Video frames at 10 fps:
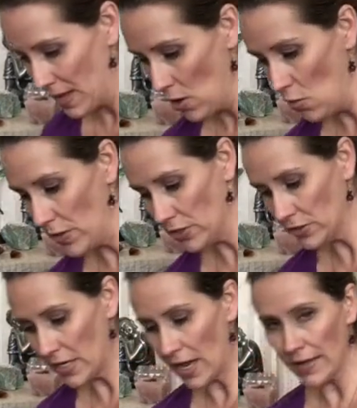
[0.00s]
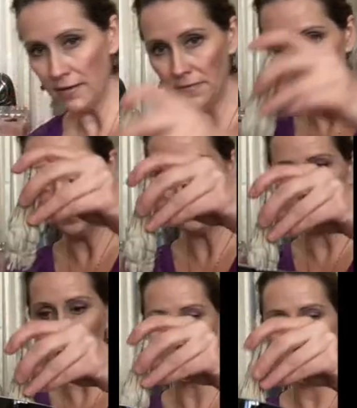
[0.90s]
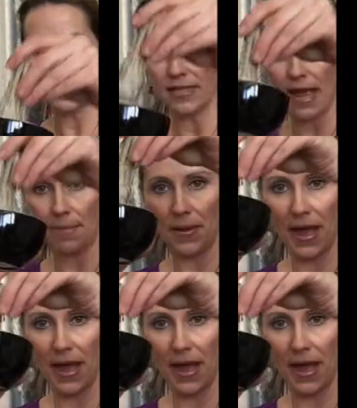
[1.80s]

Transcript: When you're done, just kind of tap it